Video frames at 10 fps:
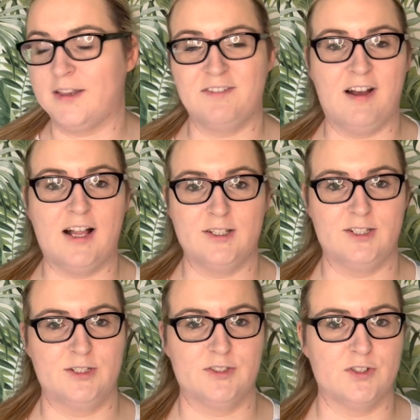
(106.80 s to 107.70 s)

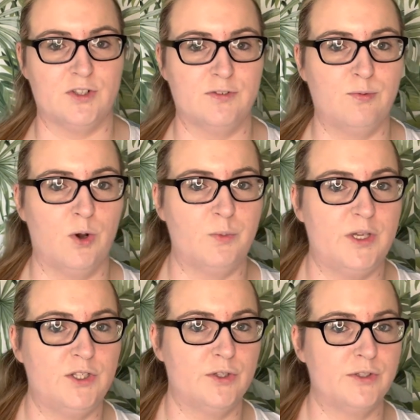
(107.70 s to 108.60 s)
values of what we
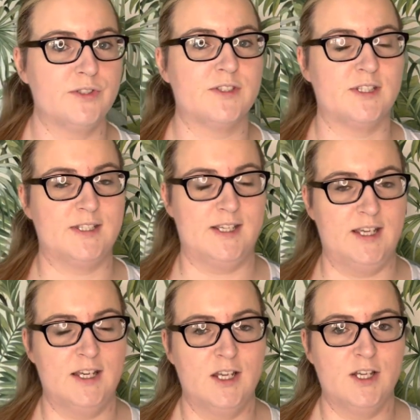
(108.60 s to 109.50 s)
use
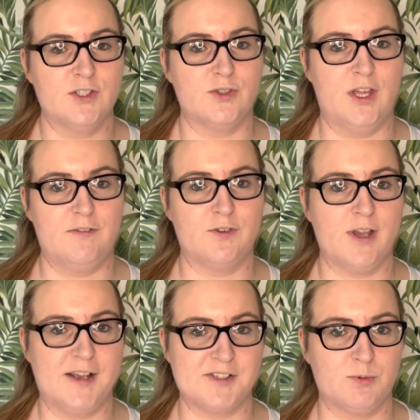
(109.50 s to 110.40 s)
today, so that if you
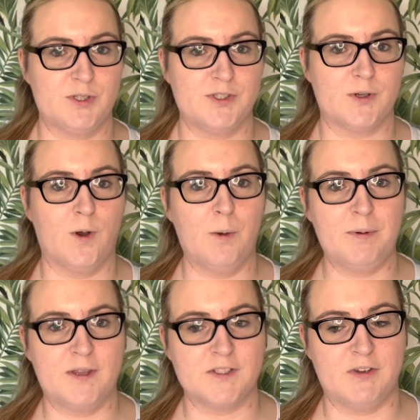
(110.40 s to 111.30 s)
guys are wanting to
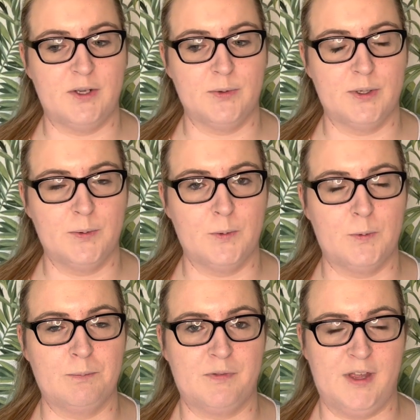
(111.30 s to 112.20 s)
copy this video at
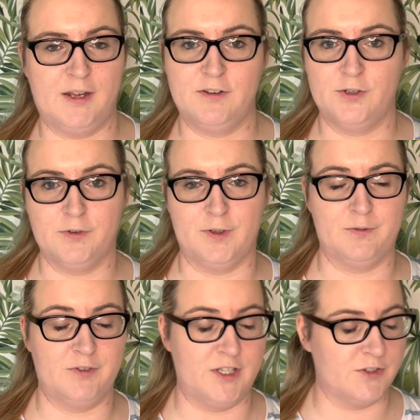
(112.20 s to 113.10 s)
home, then you're
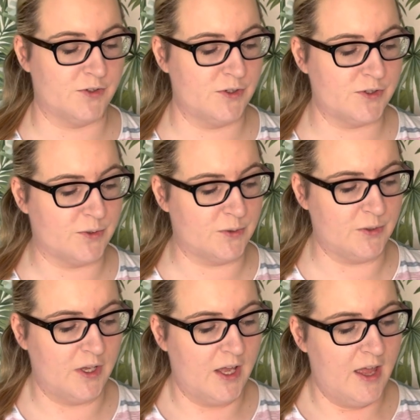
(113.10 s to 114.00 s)
free to do
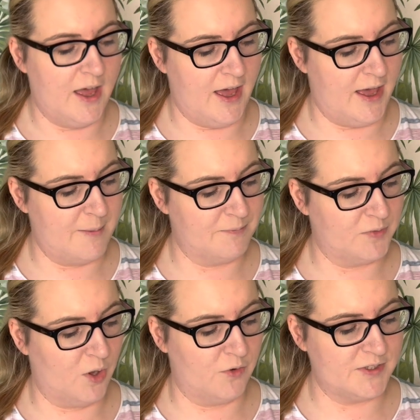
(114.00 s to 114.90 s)
so.
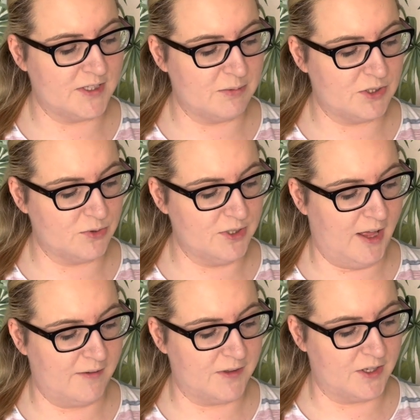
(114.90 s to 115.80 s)
Obviously we don't
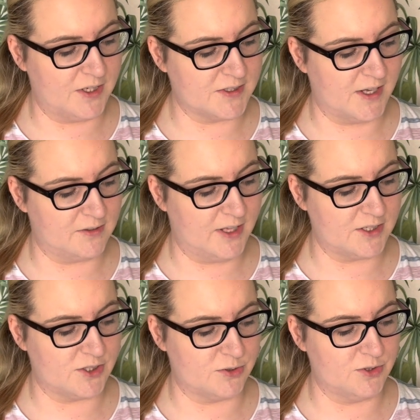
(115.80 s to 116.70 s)
have the Greek style
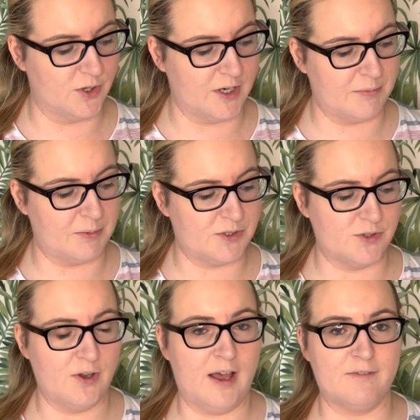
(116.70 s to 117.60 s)
natural yogurt, but we
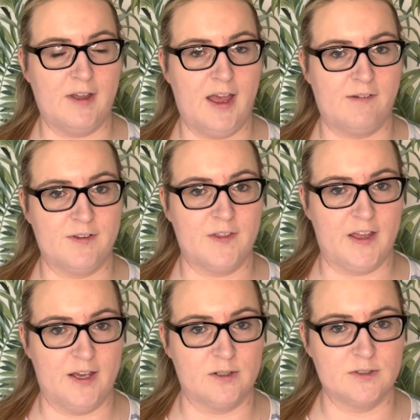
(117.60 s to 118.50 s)
do have everything
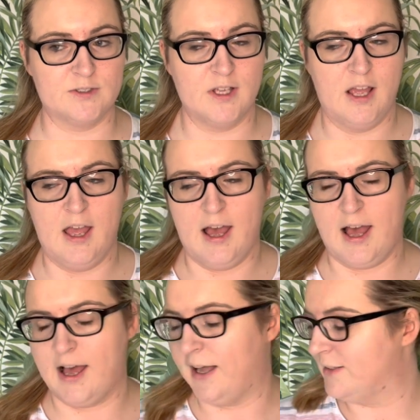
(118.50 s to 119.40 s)
else,
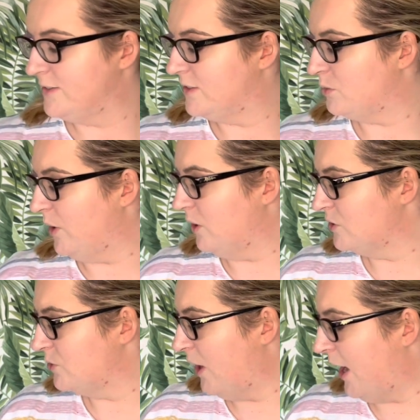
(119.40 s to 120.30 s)
and we
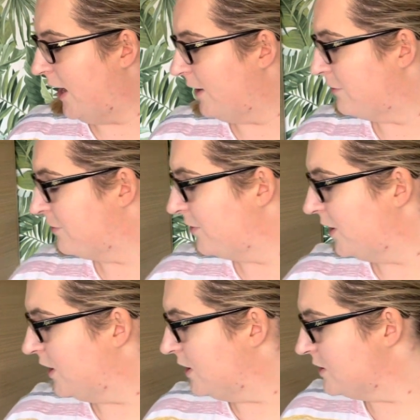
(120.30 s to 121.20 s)
also have
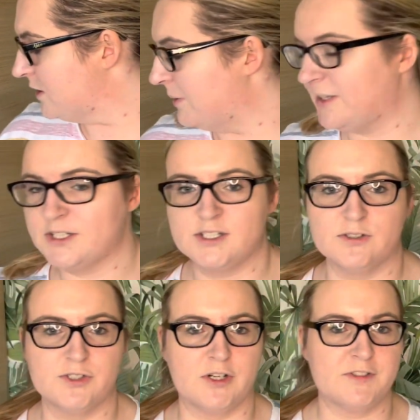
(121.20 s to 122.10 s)
some additional sort of